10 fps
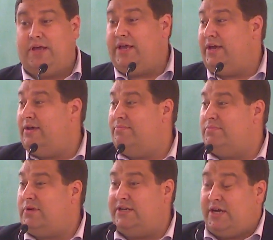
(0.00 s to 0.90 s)

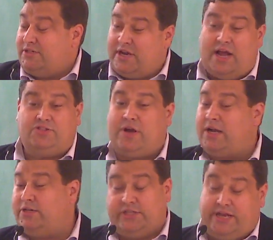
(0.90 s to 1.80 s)
I talk to
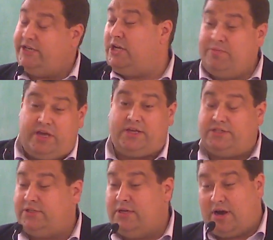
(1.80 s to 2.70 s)
contractors. They tell me
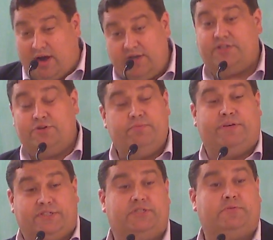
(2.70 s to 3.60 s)
it's hard to do
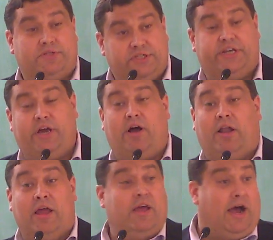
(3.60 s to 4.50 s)
business with City Hall.